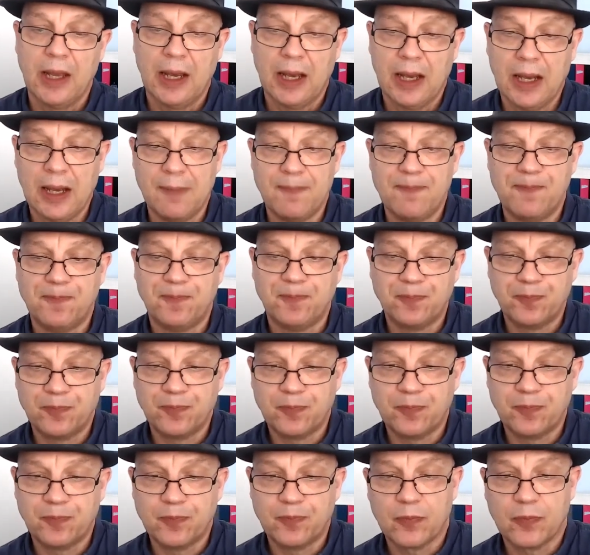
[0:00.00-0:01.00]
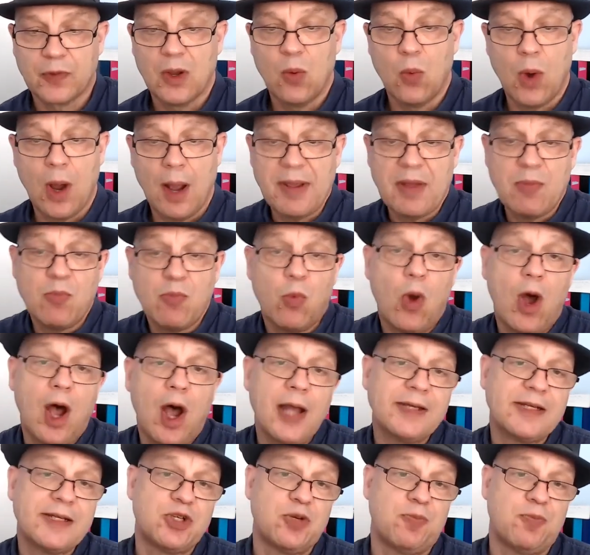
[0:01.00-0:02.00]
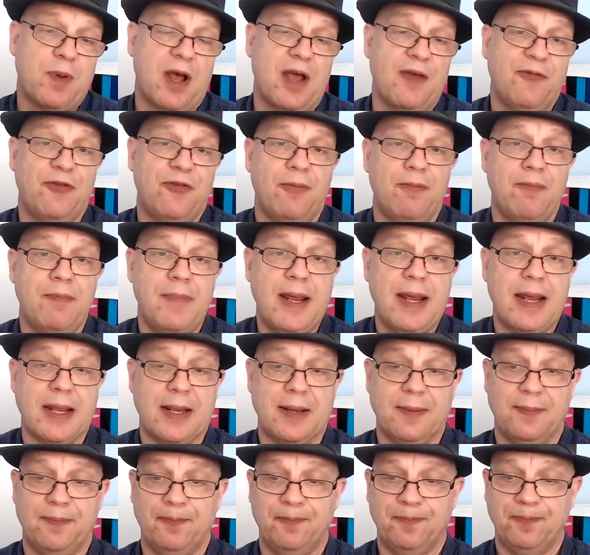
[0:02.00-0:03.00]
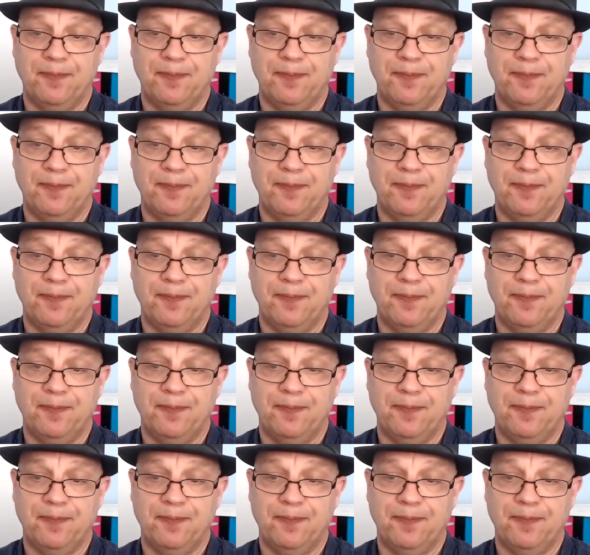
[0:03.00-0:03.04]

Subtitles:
I mean, why did you buy from me?